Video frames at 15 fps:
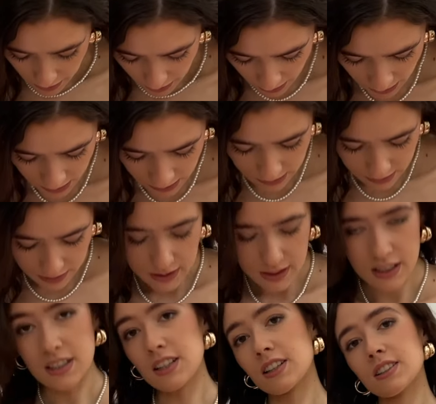and
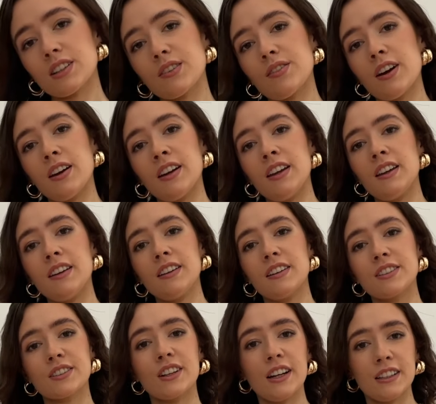it's just a very,
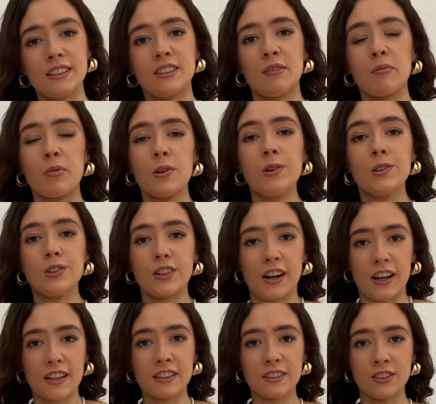it's quite a simple
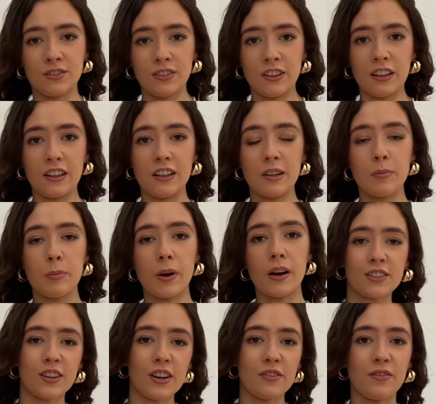dress really, but
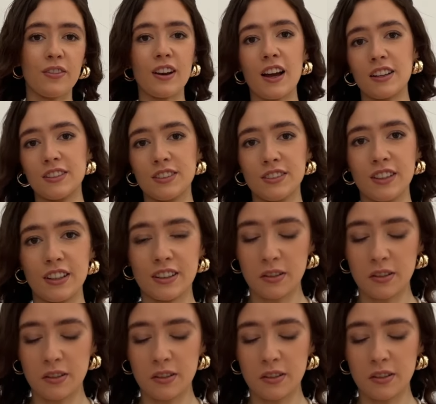quite flattering.